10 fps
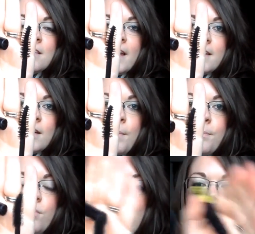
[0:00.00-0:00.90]
thick
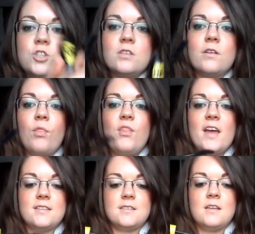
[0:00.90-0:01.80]
brush. Now
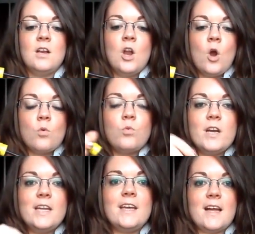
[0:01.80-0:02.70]
this
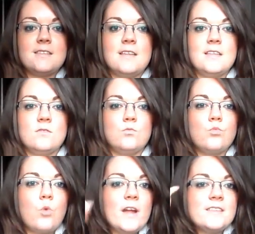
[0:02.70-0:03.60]
really gets in
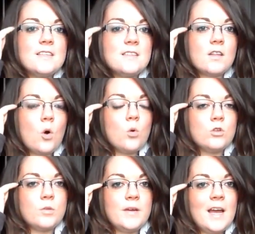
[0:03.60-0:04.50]
right into the
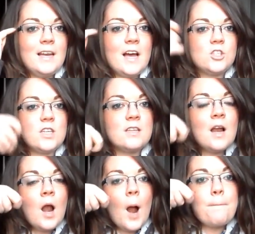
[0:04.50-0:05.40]
corners of my eyelashes
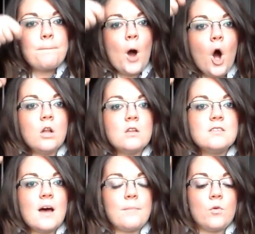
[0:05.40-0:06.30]
and pulls
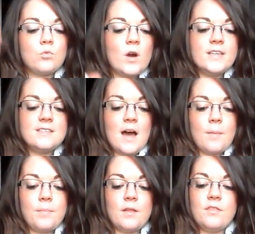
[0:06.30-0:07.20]
them right
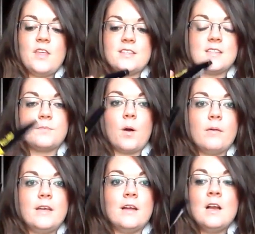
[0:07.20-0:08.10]
up. This is
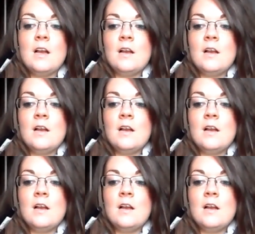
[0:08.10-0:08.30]
probably